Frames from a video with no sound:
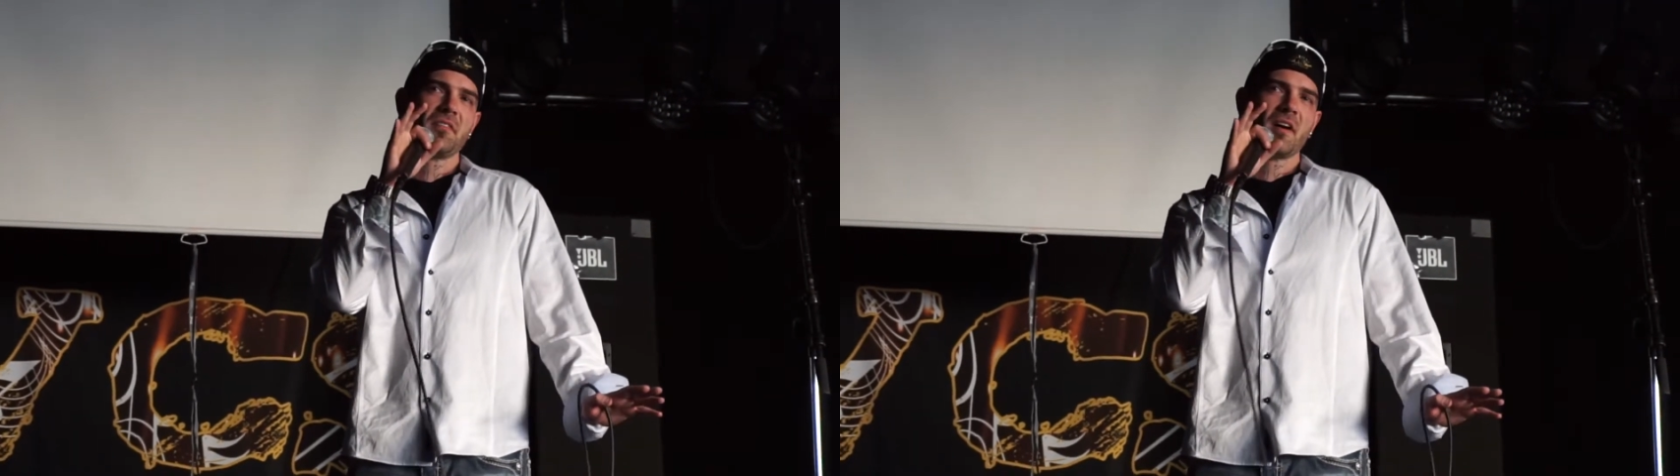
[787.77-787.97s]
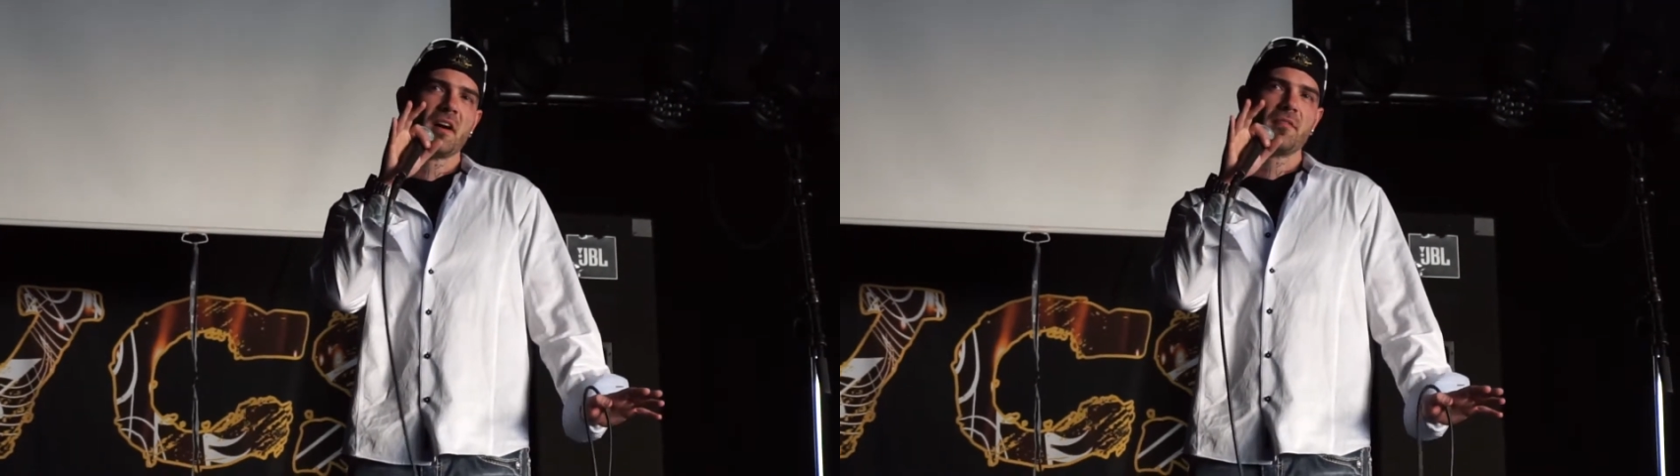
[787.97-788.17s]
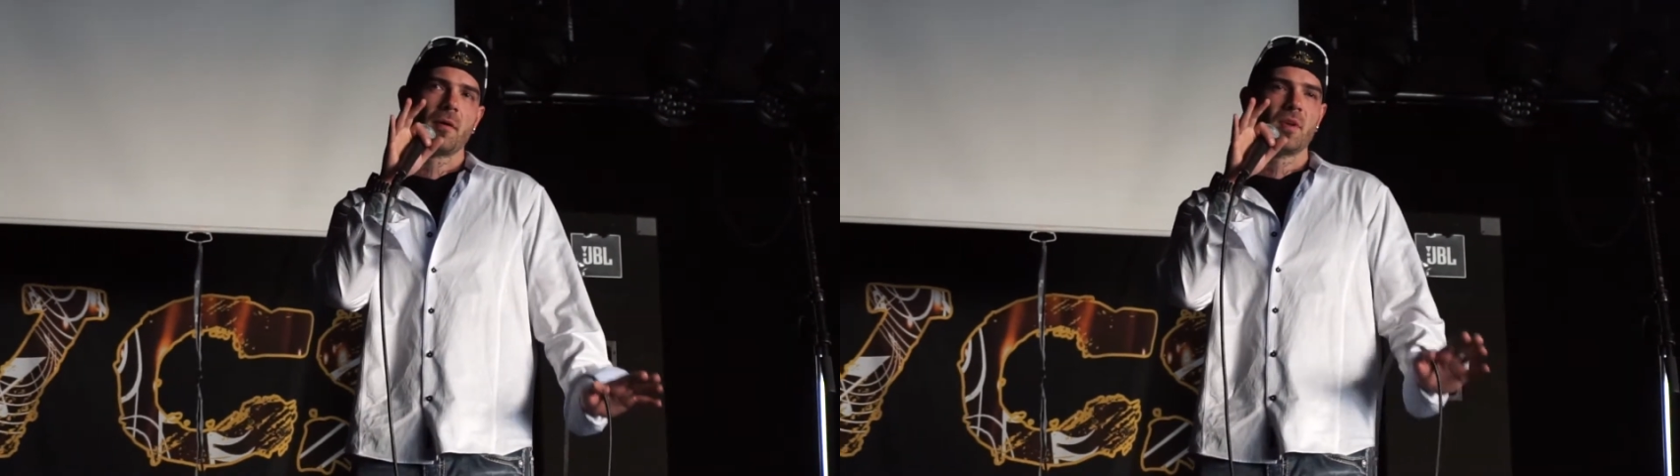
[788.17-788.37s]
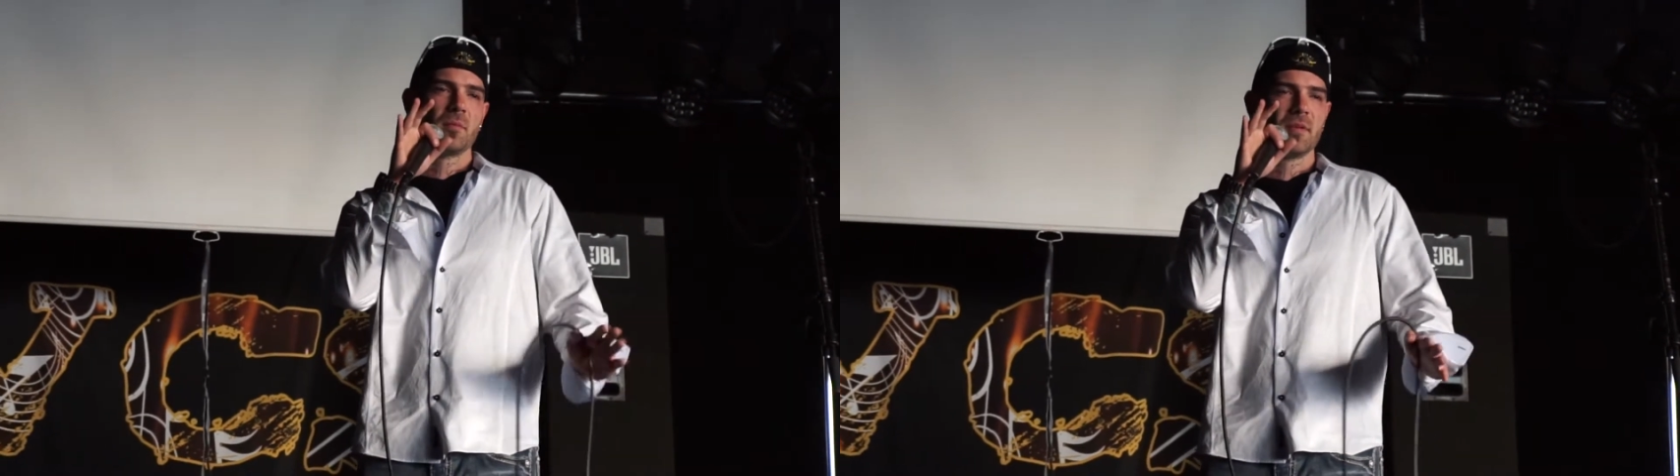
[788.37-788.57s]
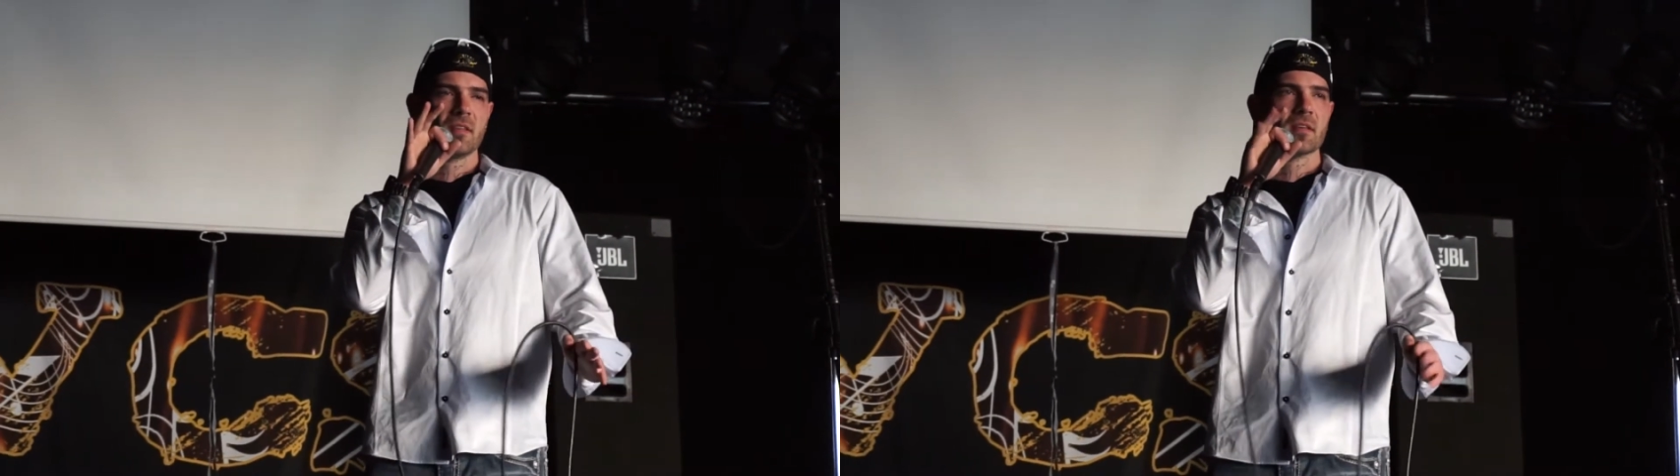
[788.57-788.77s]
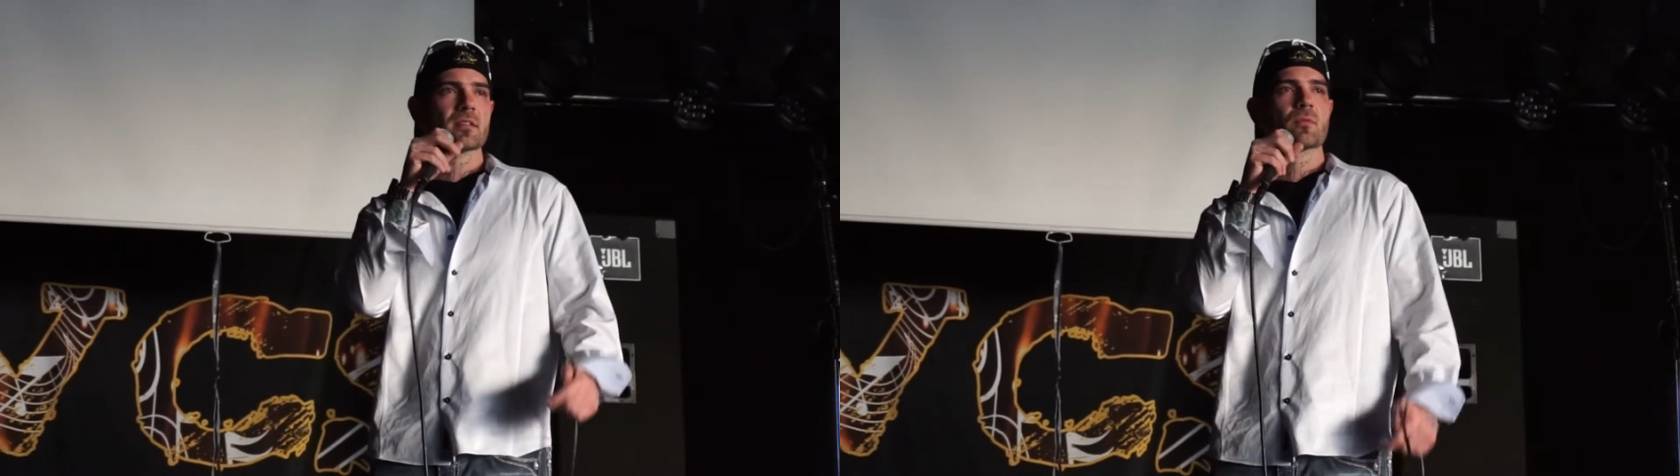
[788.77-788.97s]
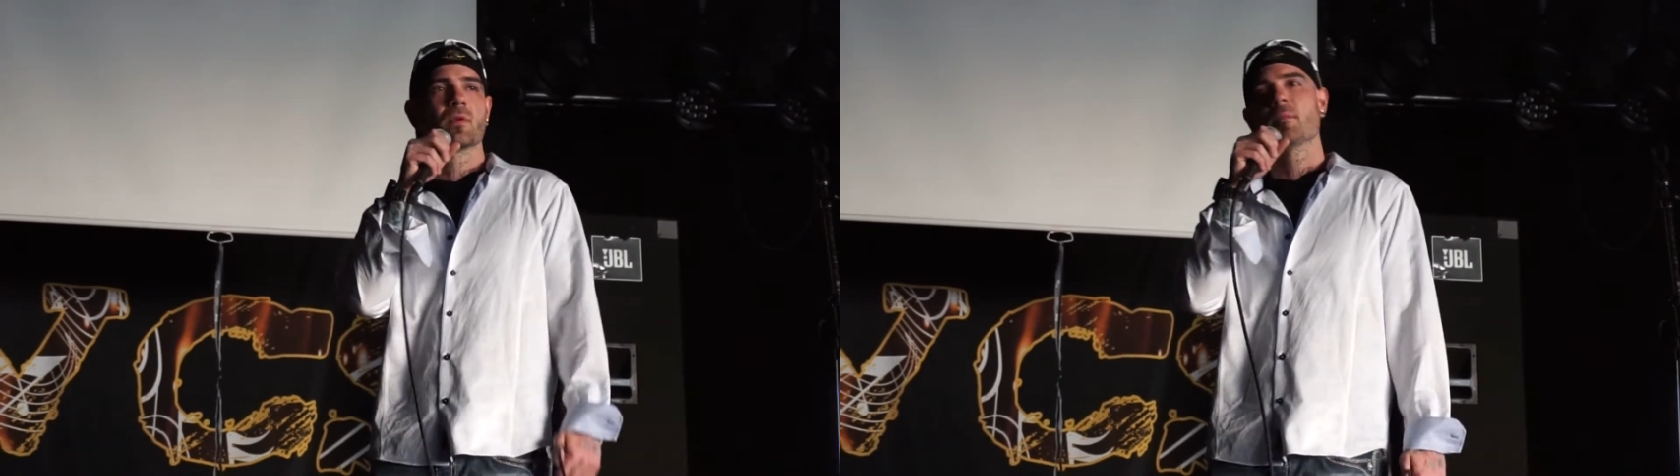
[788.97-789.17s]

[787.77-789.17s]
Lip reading: I'm going to be this. When